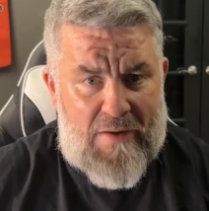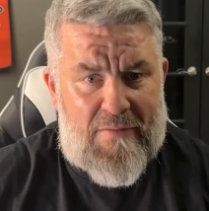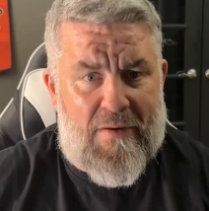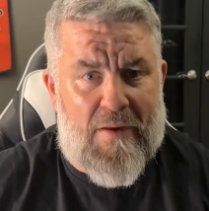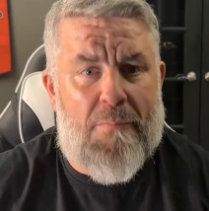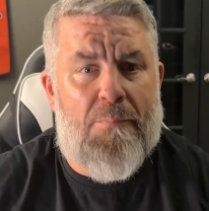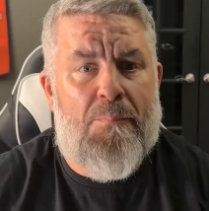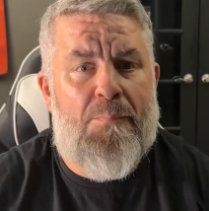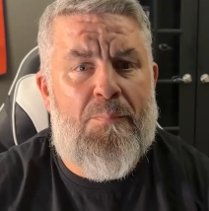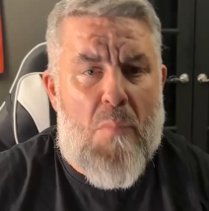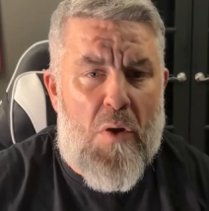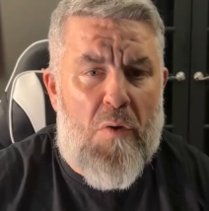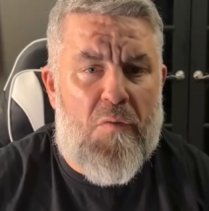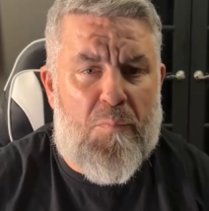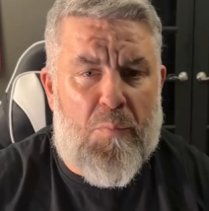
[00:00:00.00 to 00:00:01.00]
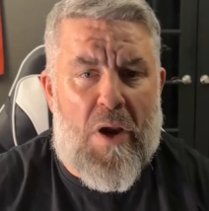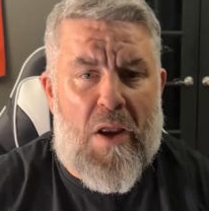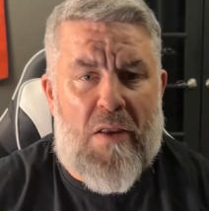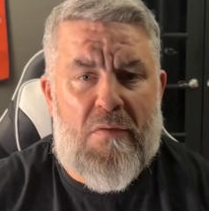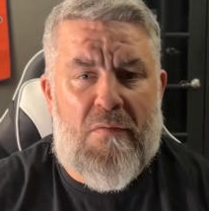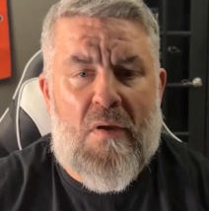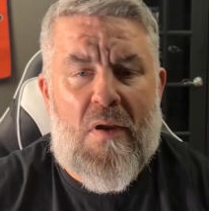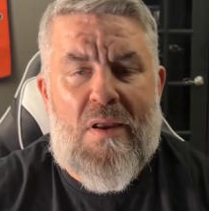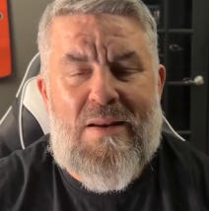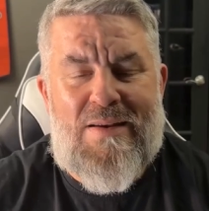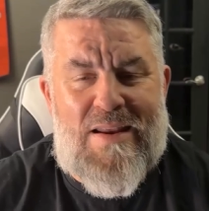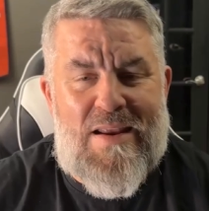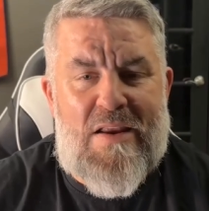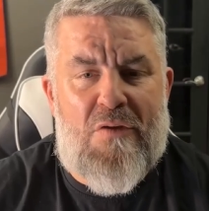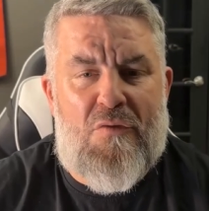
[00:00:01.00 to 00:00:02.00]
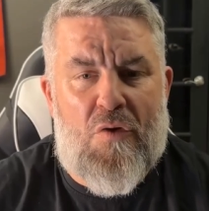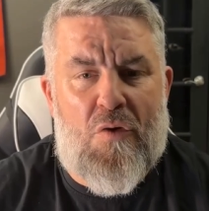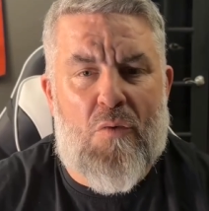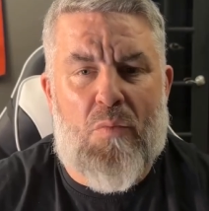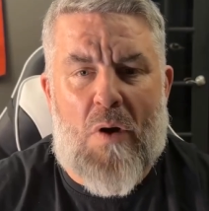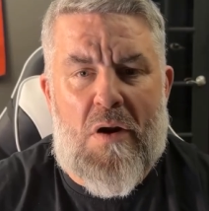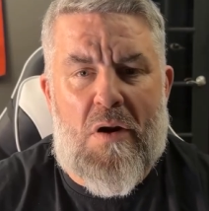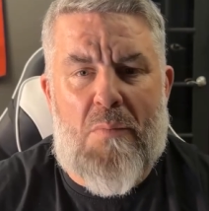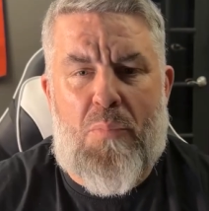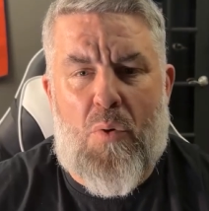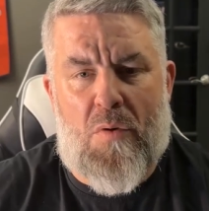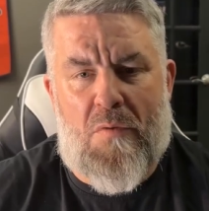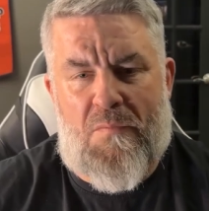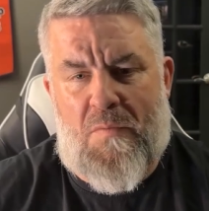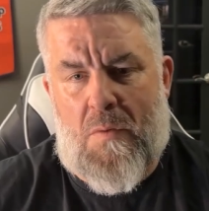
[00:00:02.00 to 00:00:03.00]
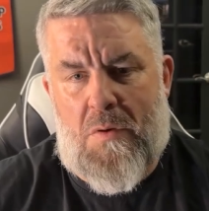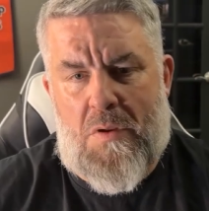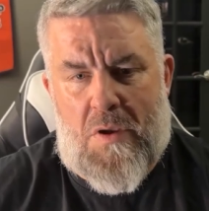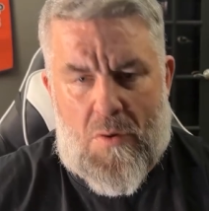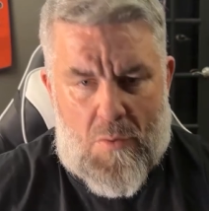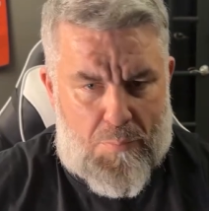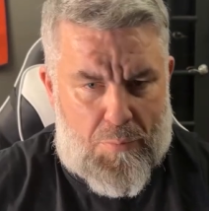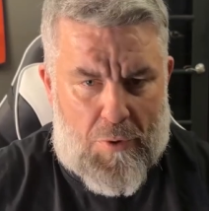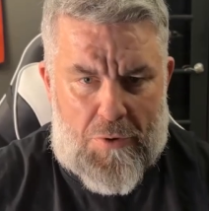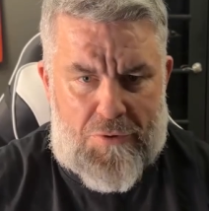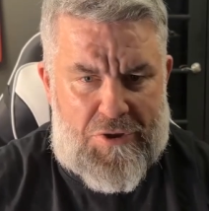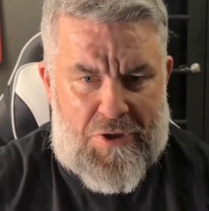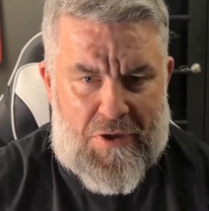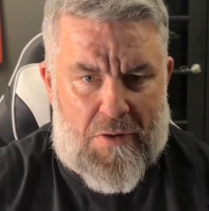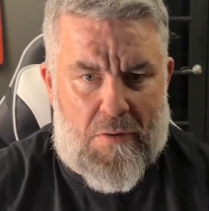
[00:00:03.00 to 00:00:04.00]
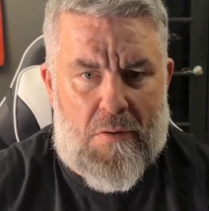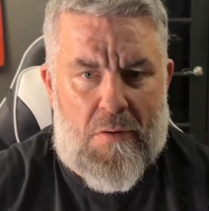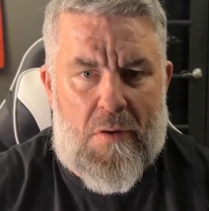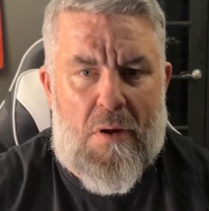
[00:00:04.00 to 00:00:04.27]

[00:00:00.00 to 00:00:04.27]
LinkedIn. Most brands need to run a portfolio approach here.